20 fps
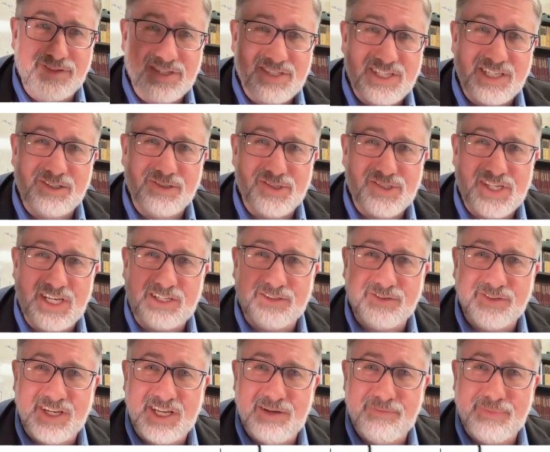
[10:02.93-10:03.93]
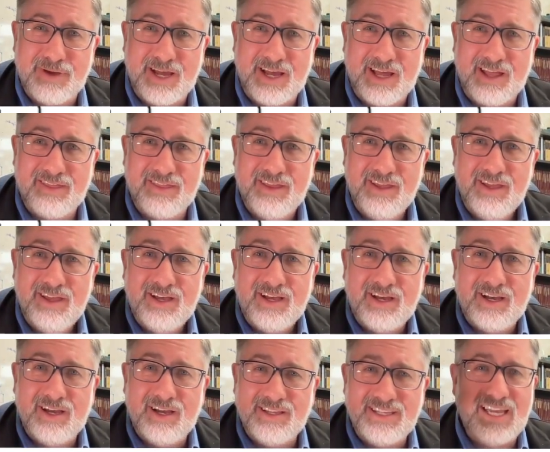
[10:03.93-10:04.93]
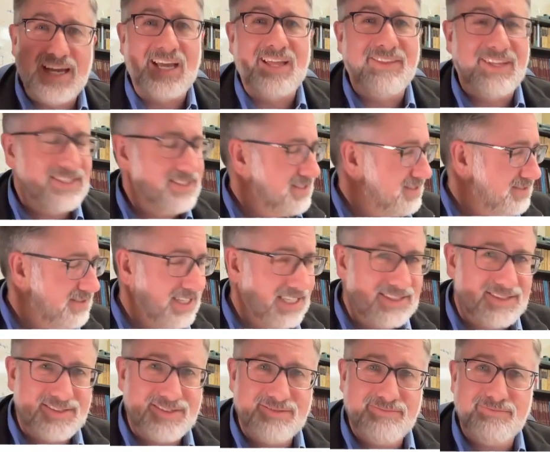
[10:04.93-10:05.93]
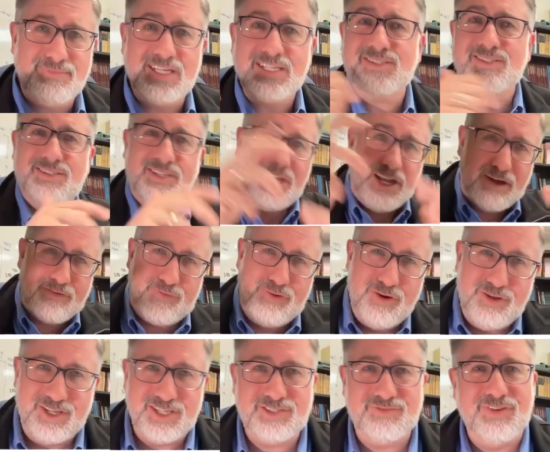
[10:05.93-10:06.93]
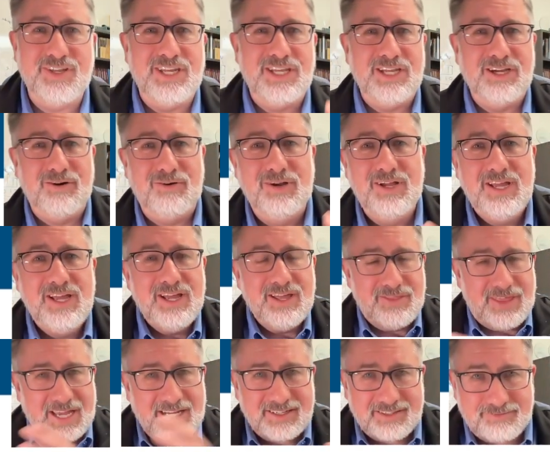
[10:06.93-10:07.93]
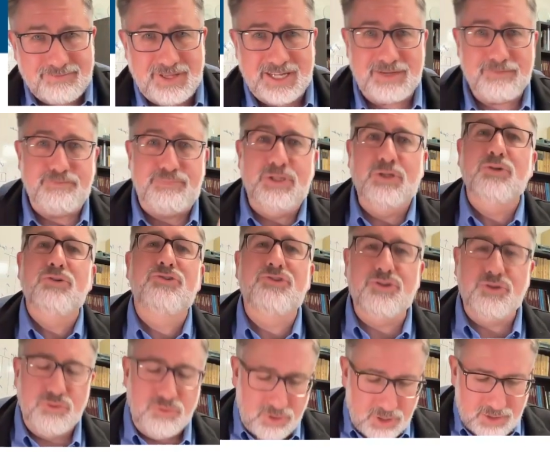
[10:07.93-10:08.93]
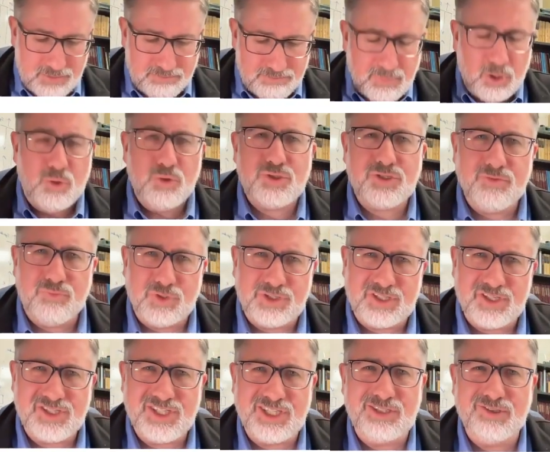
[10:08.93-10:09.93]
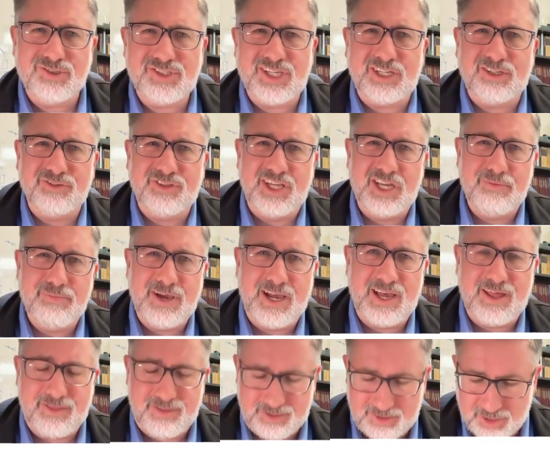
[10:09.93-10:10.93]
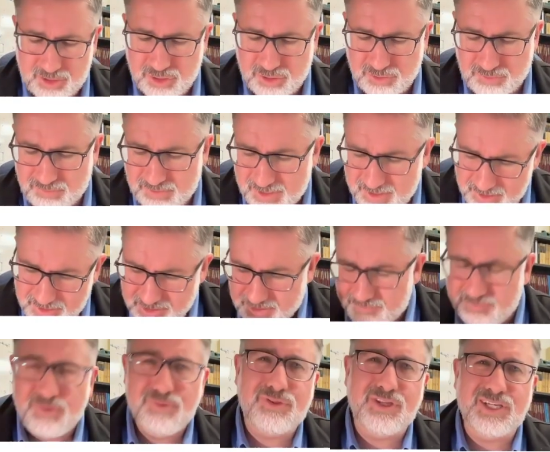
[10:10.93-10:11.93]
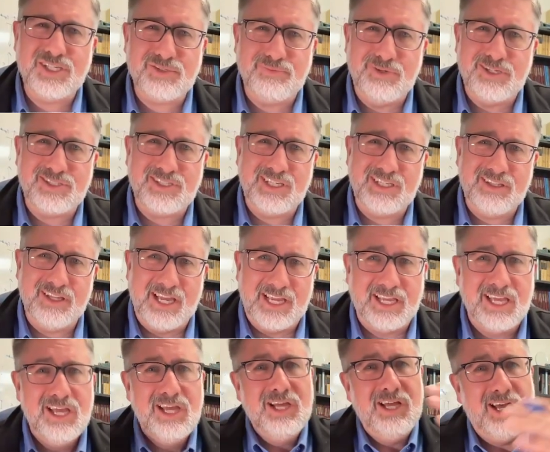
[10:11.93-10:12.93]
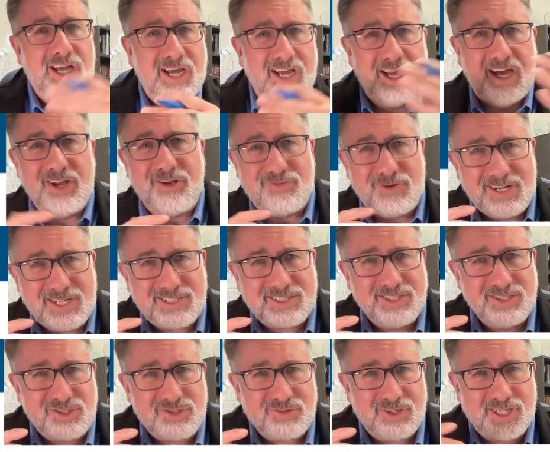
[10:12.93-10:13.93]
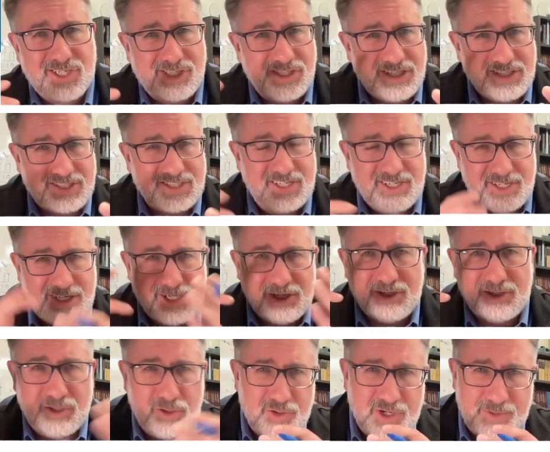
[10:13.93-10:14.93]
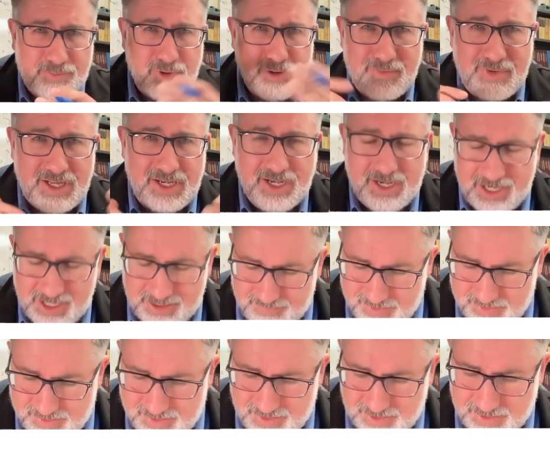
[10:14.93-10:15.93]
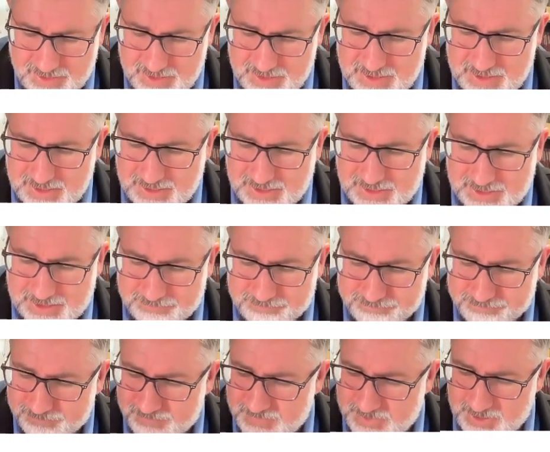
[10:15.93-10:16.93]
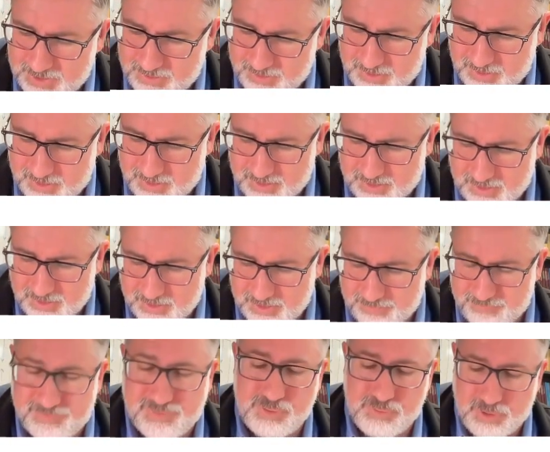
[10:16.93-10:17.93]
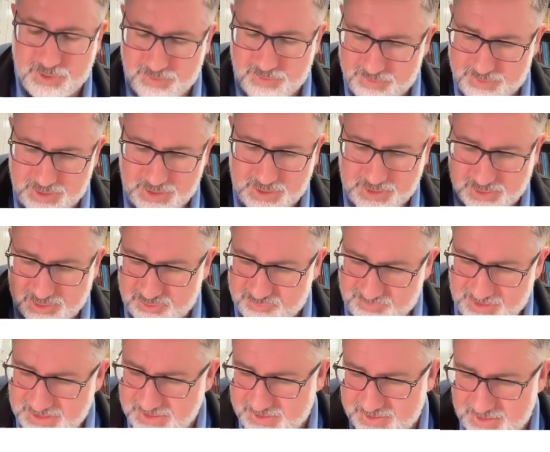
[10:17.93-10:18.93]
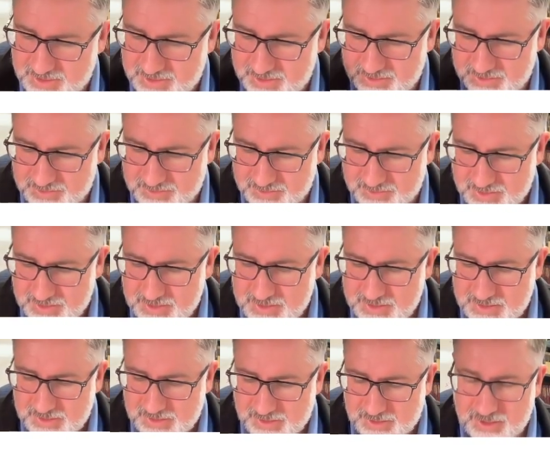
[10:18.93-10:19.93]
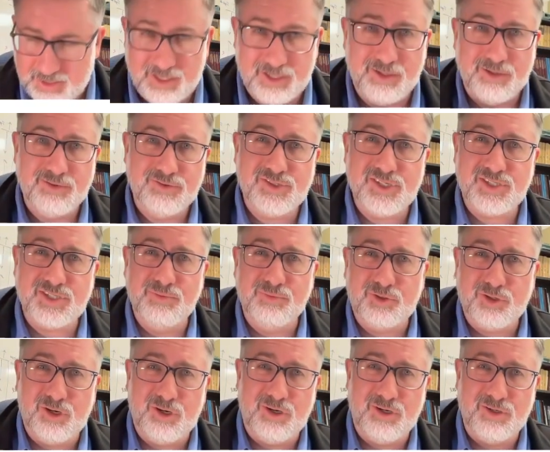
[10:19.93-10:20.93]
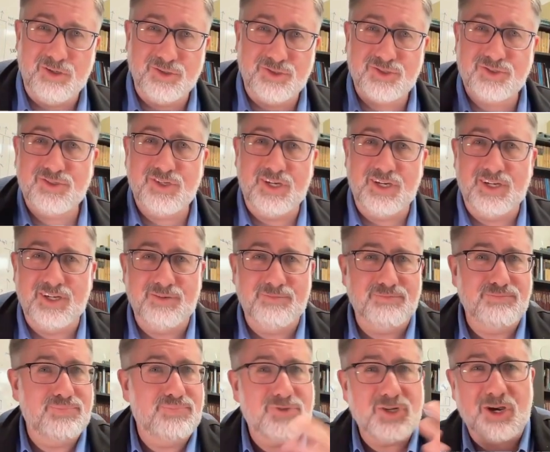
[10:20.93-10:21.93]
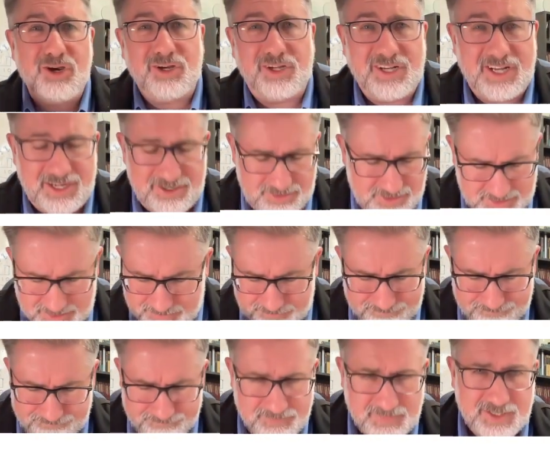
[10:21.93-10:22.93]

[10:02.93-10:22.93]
single cycle data path. Uh, yeah, that's that's that's enough for this video. That that builds you most of what the single cycle data path can do. There's a few things missing, like uh, address construction isn't in here, load upper immediate and everything. Um, there are a few other things, fencing and uh, system calls, uh, target ad, um,